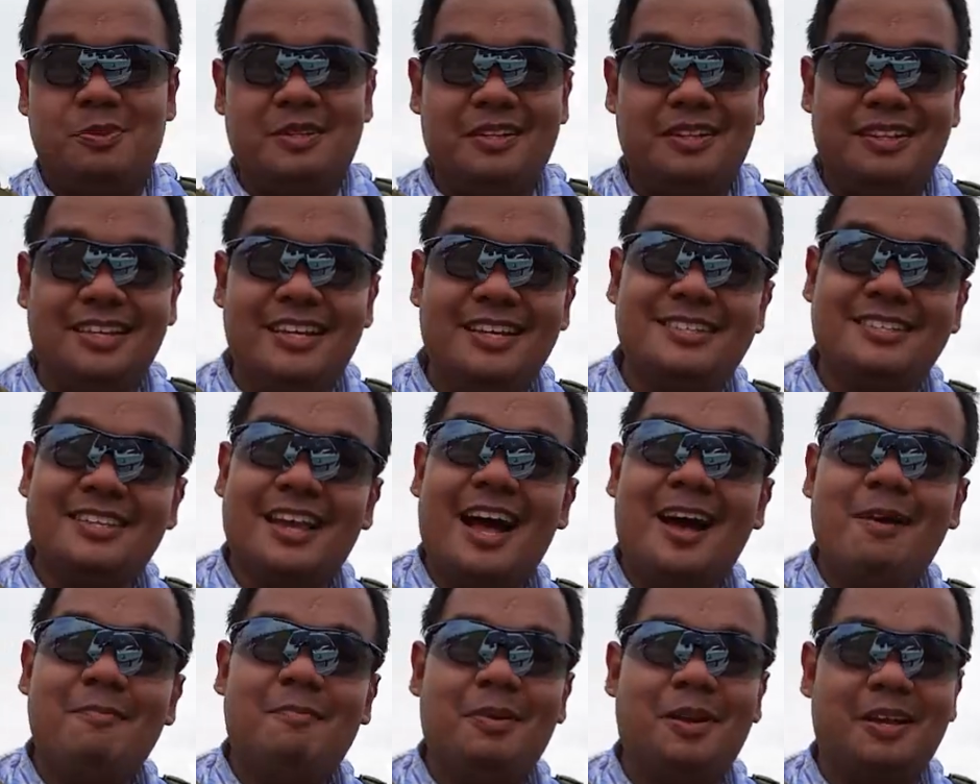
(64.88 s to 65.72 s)
been leaks
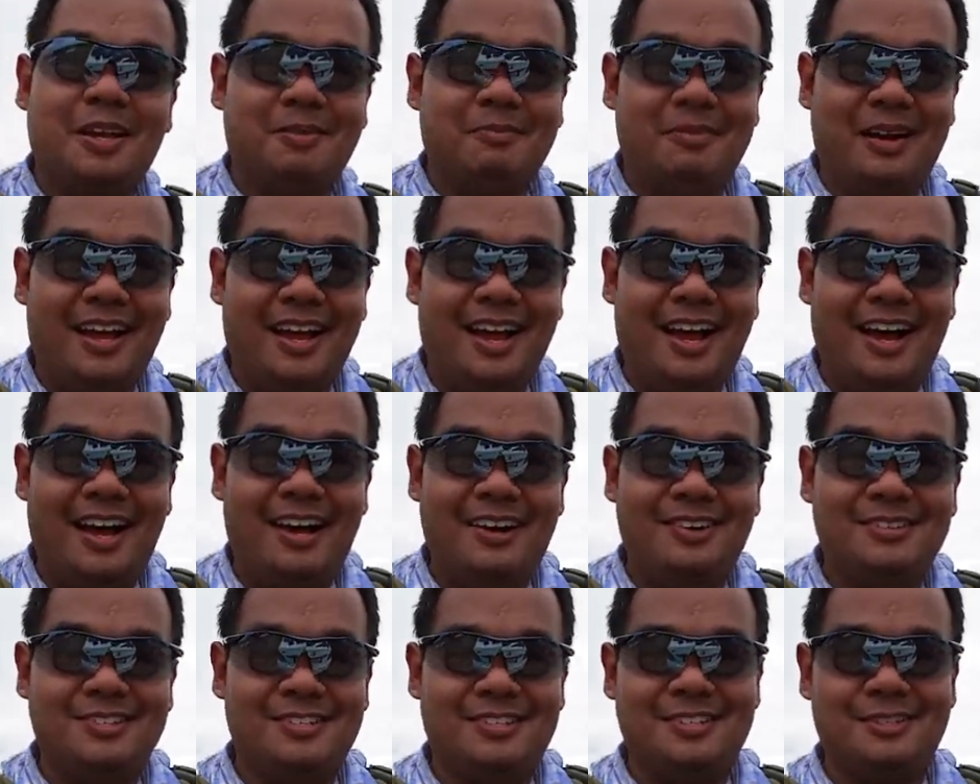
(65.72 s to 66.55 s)
happening in my
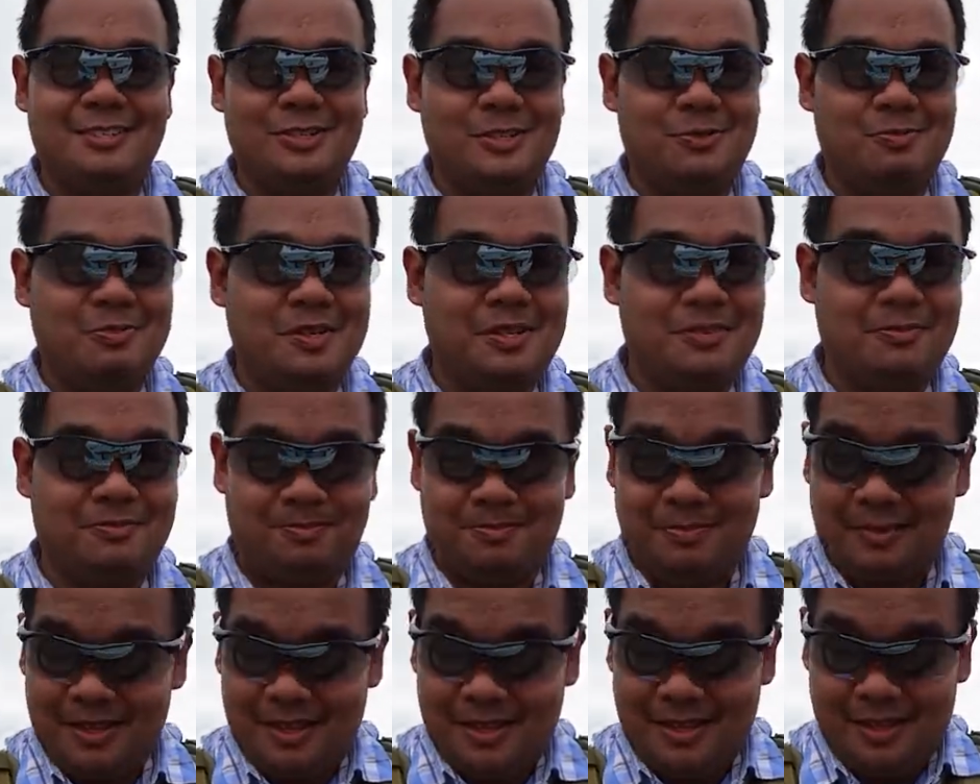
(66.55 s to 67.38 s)
house. There's been
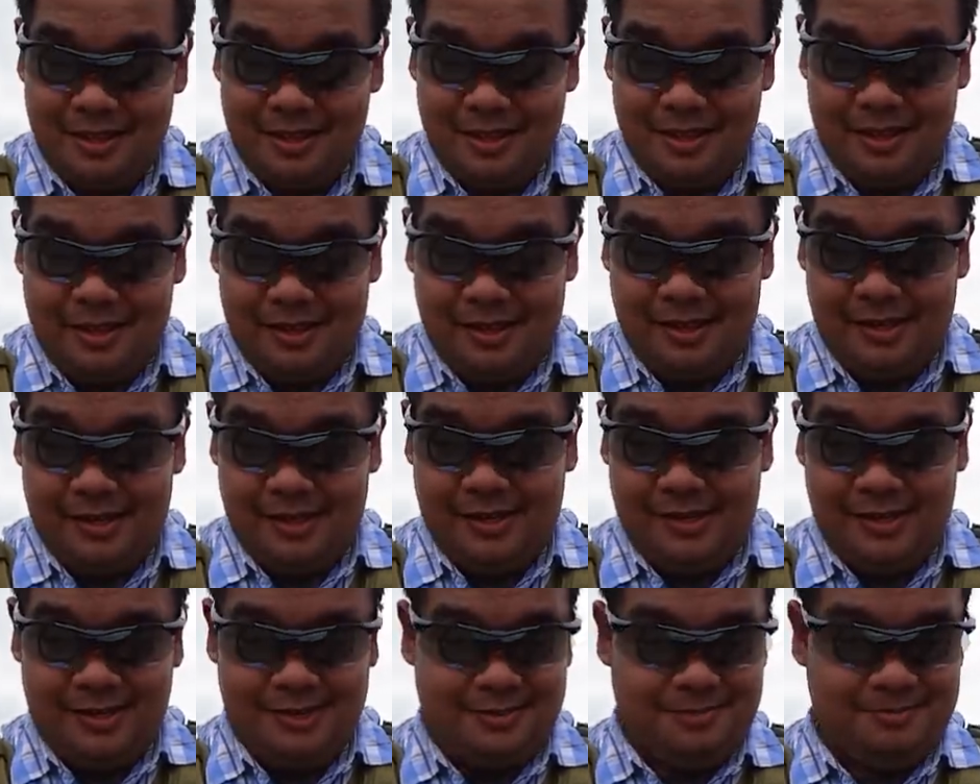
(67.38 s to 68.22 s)

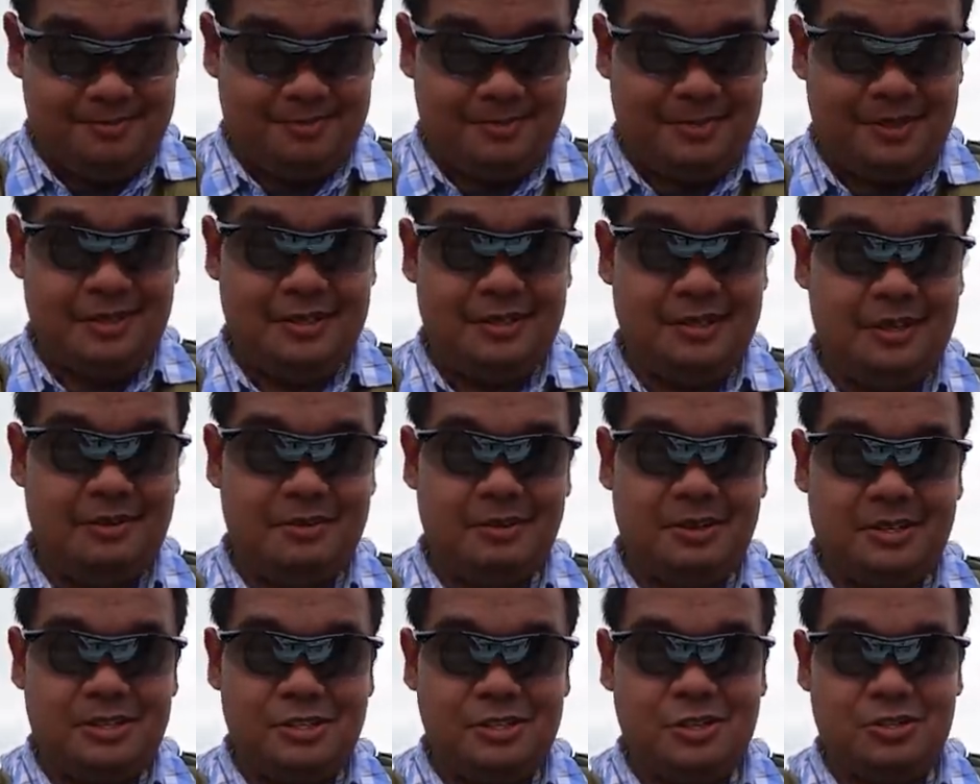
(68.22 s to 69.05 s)
um,
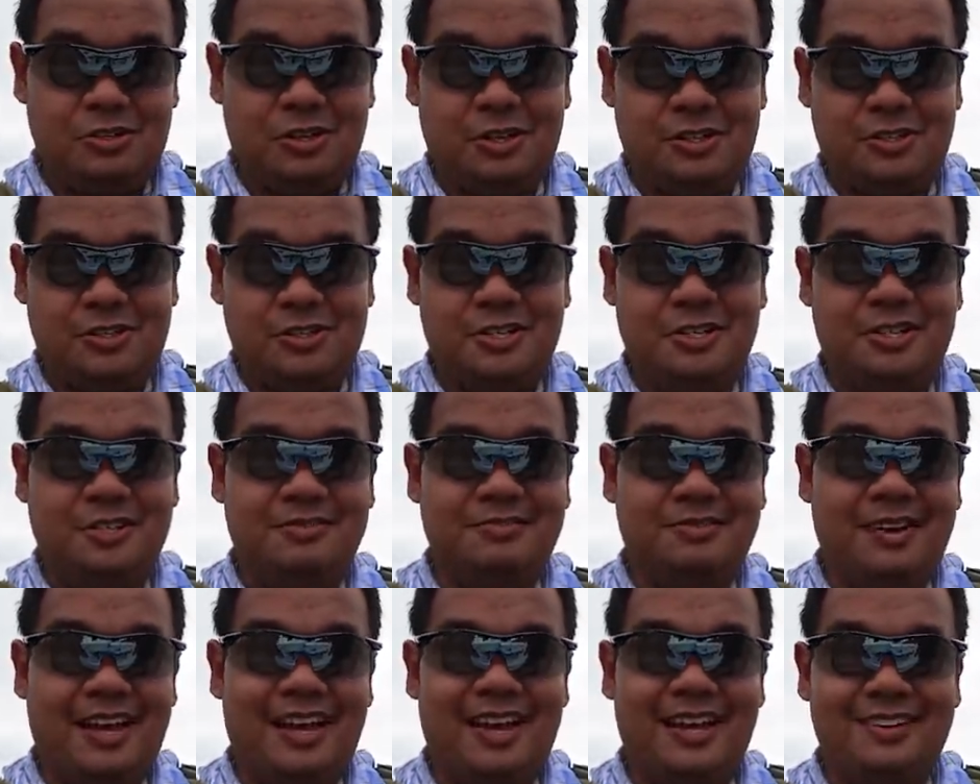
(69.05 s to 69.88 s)
literal
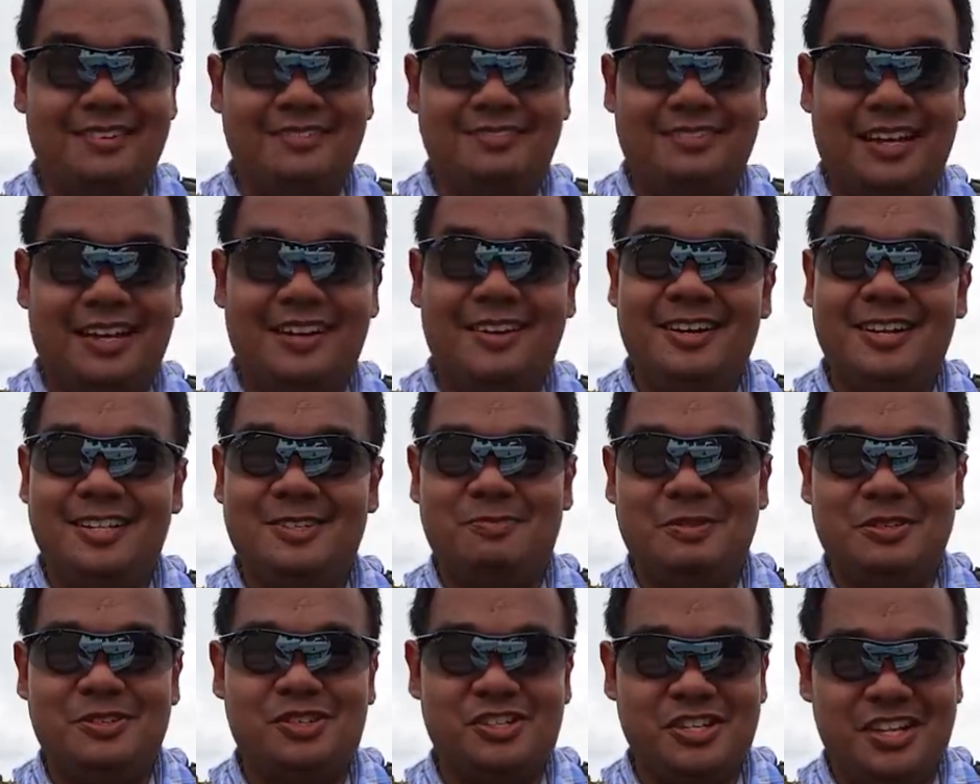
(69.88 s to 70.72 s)
construction, and the internet's
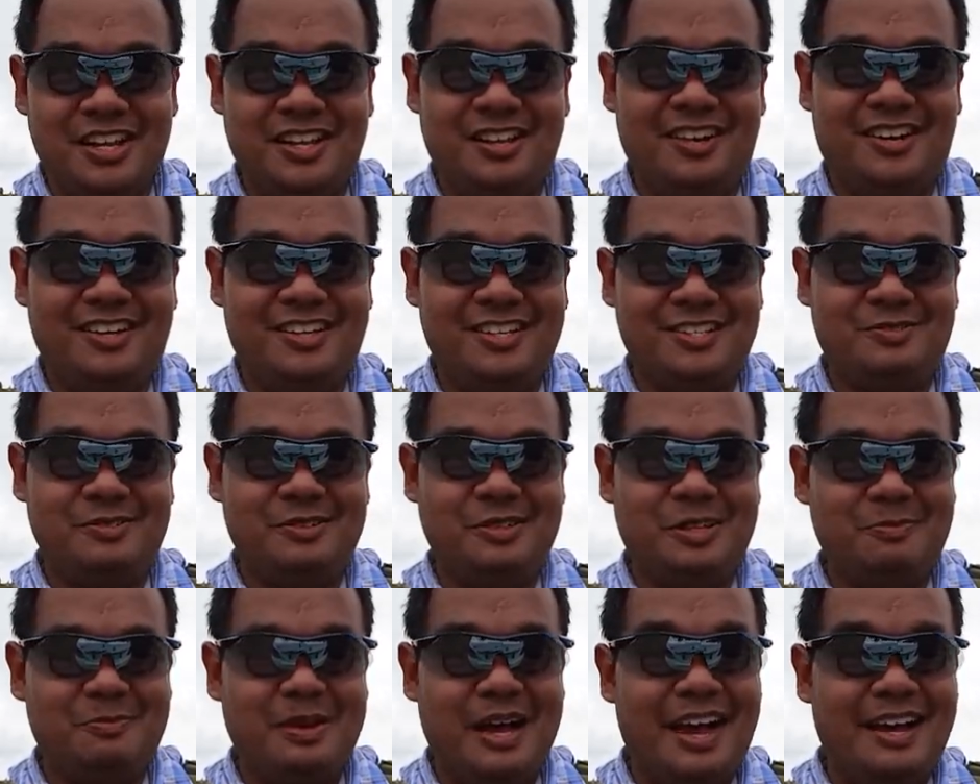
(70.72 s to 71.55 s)
been shitting on us
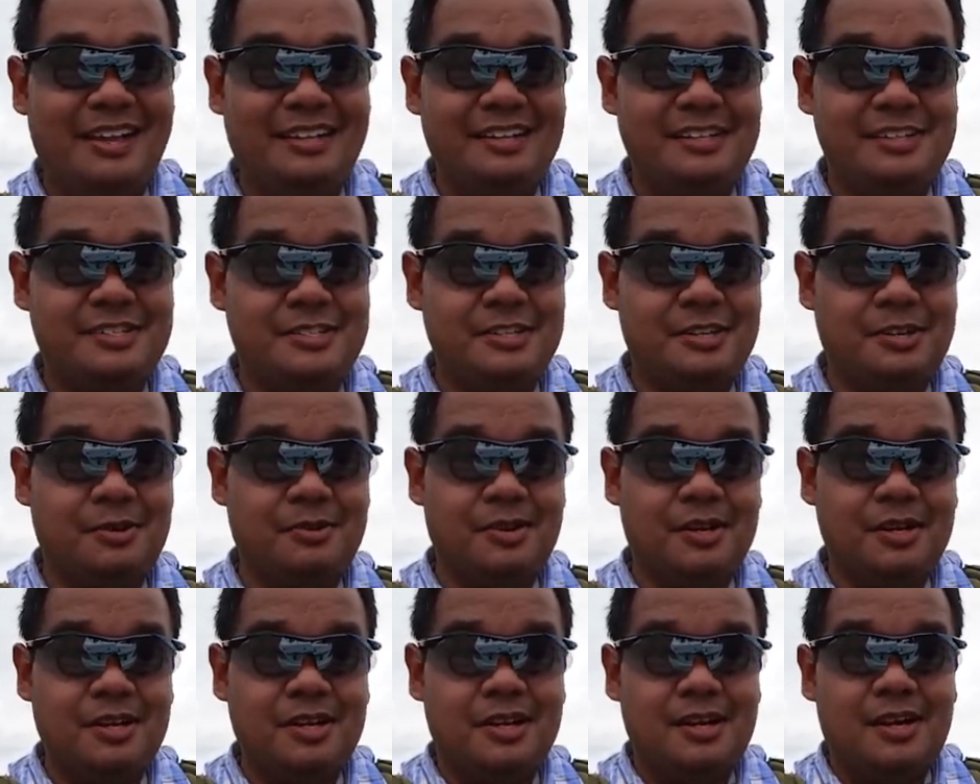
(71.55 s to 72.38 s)
really badly.
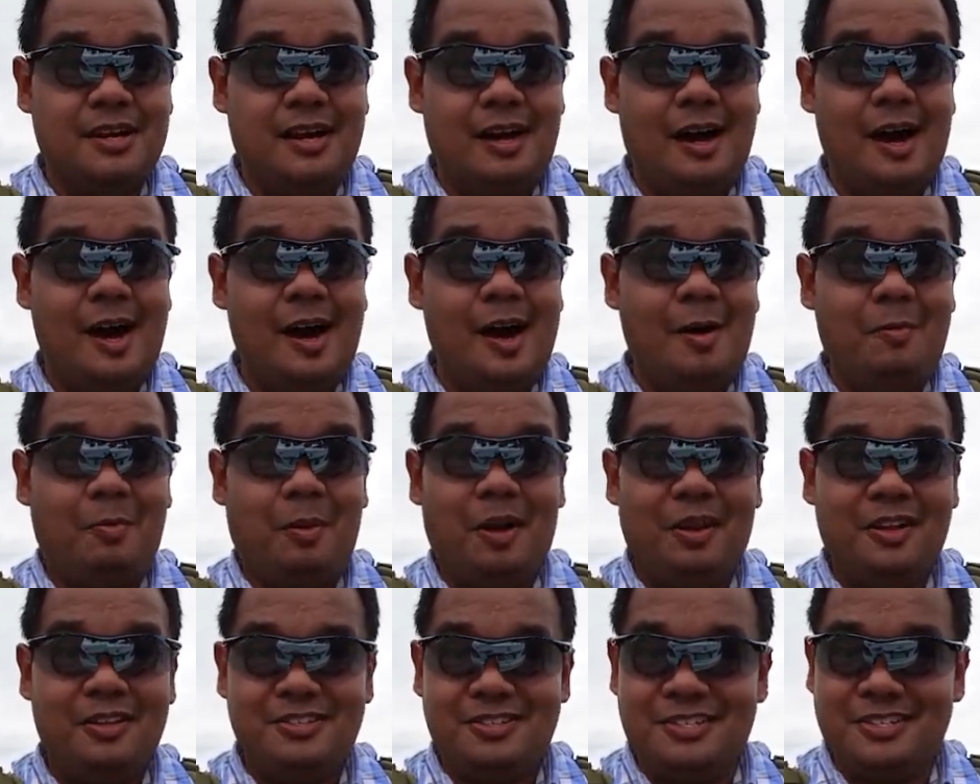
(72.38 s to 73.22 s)
So uh,
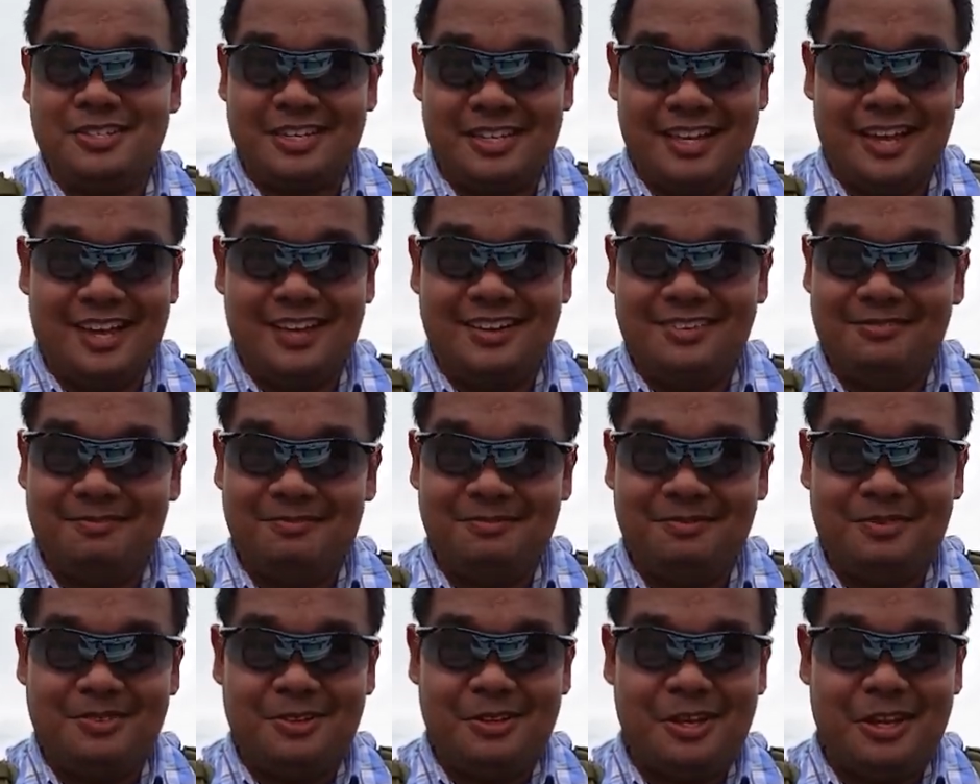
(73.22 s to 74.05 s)
apologies again
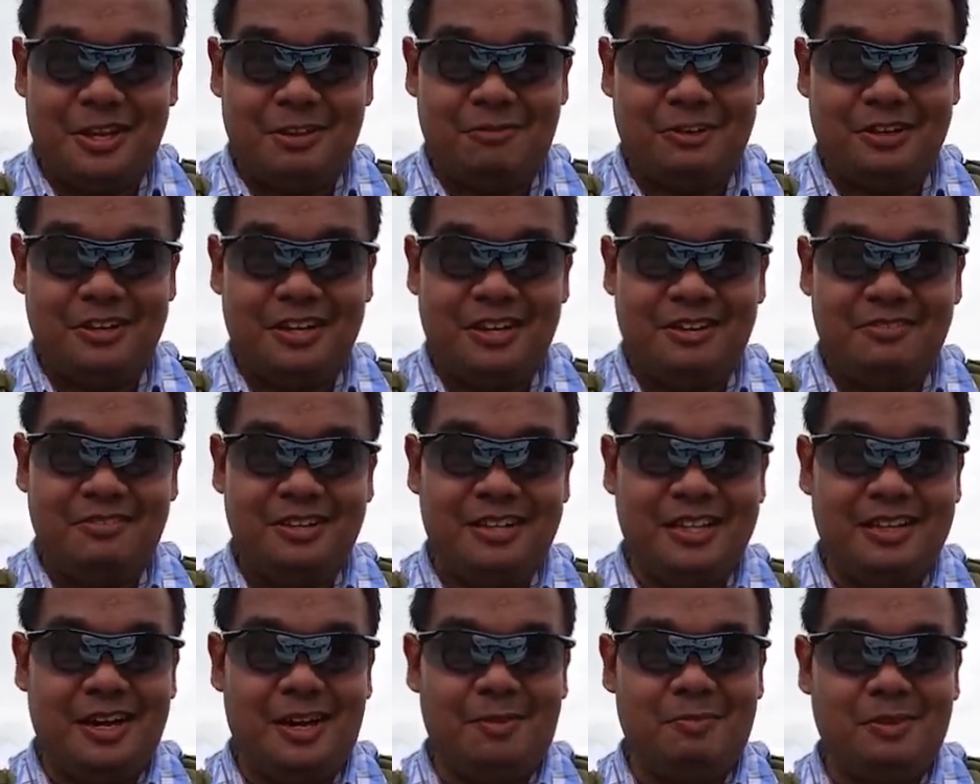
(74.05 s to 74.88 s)
if we didn't
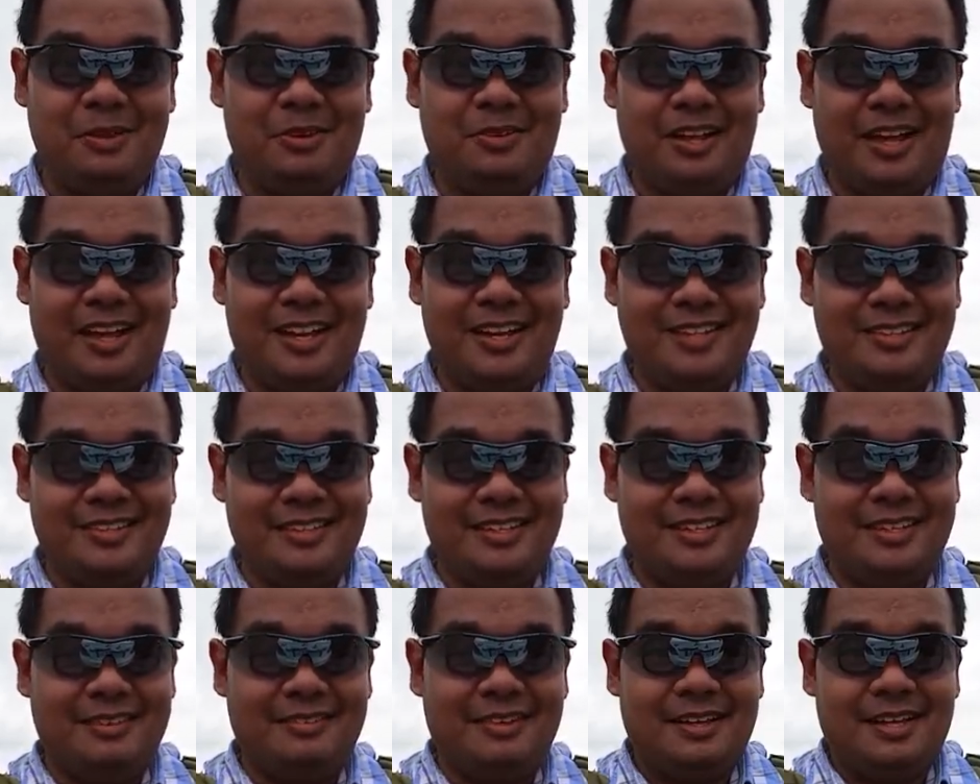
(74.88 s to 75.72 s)
really upload
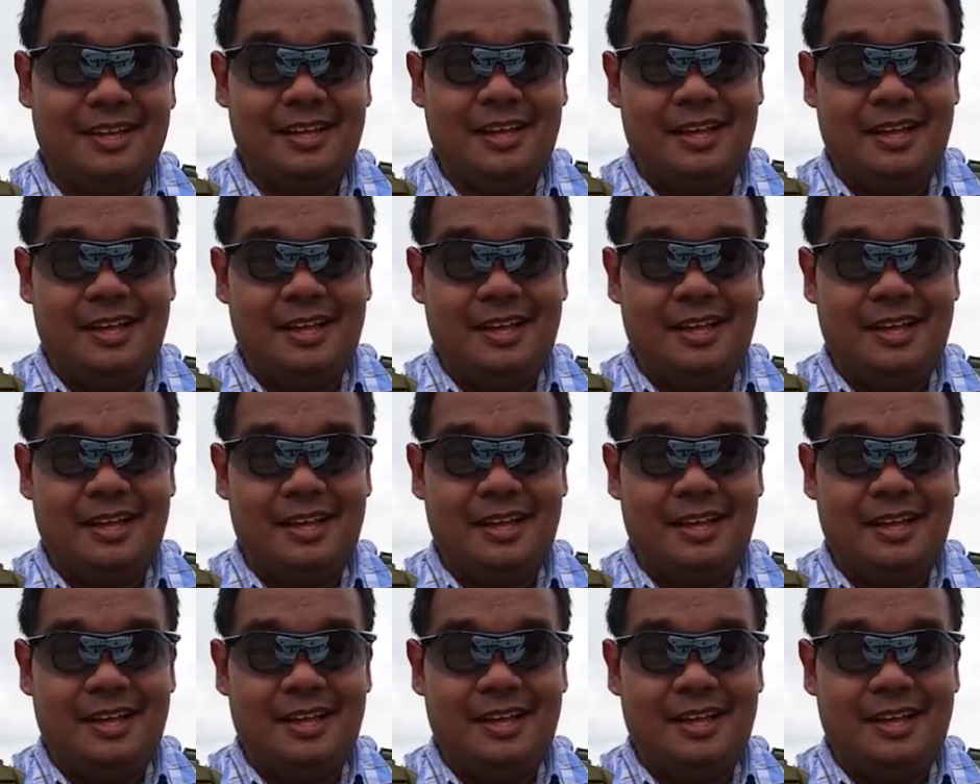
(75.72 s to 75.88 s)
anything.